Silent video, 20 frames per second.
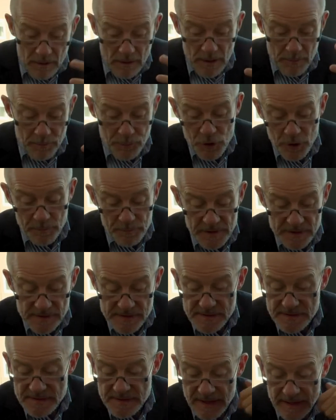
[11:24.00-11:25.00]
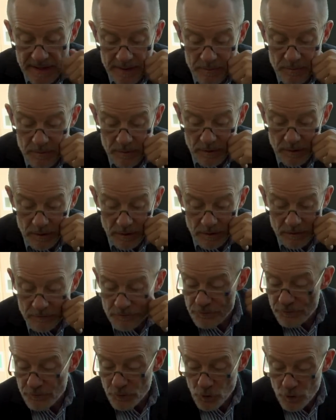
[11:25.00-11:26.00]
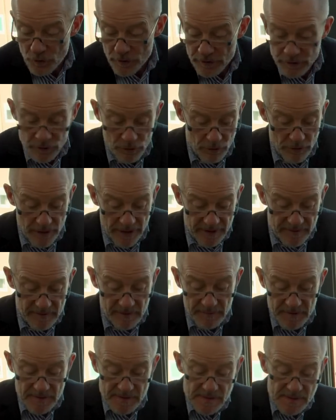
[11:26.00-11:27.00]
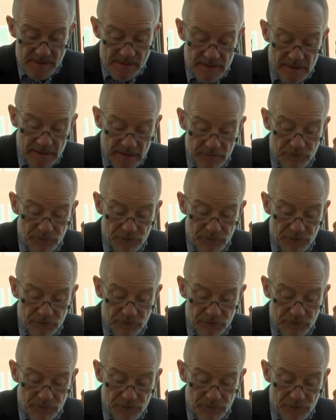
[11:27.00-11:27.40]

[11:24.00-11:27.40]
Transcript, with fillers: appropriate time uh, for your activities and